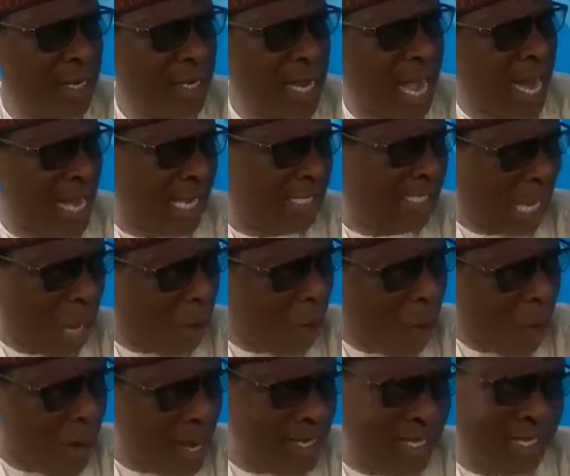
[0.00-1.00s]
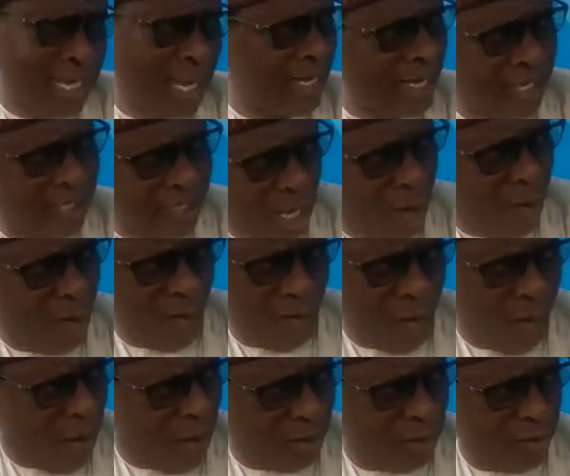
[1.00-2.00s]
an attack on one is an attack
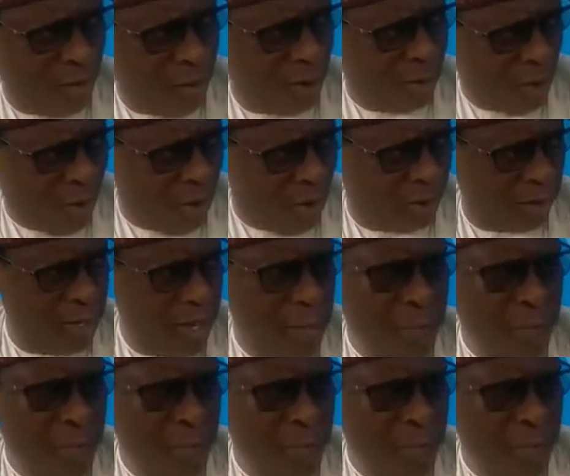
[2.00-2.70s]
on all.